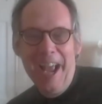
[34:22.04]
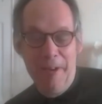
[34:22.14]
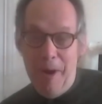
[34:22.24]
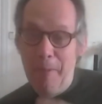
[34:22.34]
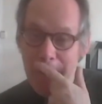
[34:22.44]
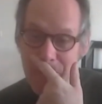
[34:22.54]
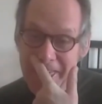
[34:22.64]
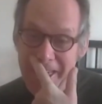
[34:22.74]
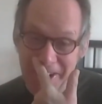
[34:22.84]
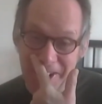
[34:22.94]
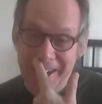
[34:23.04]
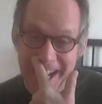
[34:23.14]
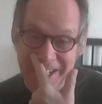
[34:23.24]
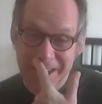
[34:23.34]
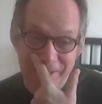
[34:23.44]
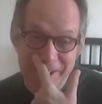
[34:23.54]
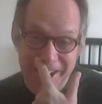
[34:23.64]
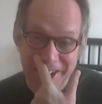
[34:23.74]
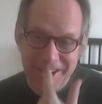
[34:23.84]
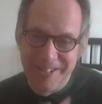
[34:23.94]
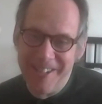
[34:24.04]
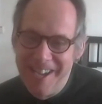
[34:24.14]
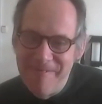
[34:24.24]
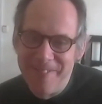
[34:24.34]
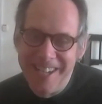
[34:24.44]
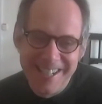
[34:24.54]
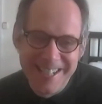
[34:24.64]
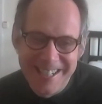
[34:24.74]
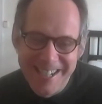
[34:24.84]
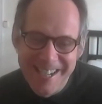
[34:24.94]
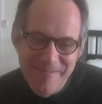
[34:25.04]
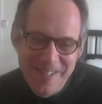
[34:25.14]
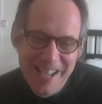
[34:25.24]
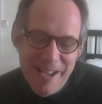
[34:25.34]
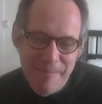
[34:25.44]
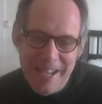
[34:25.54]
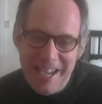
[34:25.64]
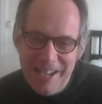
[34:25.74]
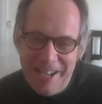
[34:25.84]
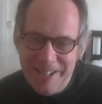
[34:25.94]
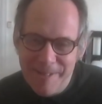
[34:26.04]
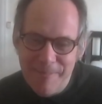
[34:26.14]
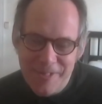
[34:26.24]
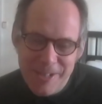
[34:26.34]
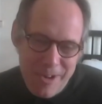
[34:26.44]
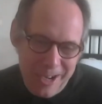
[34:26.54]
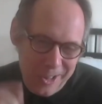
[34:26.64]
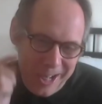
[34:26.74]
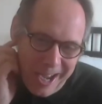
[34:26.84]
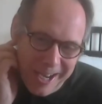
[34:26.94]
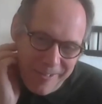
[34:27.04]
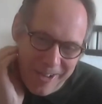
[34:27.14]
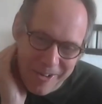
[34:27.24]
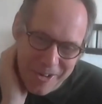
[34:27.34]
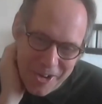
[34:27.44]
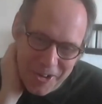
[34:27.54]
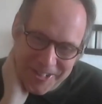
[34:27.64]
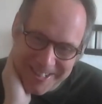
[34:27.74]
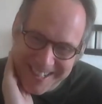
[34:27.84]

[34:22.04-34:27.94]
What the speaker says: Well worth having a look at. Actually, they're really good. But he somewhere along the line he found God.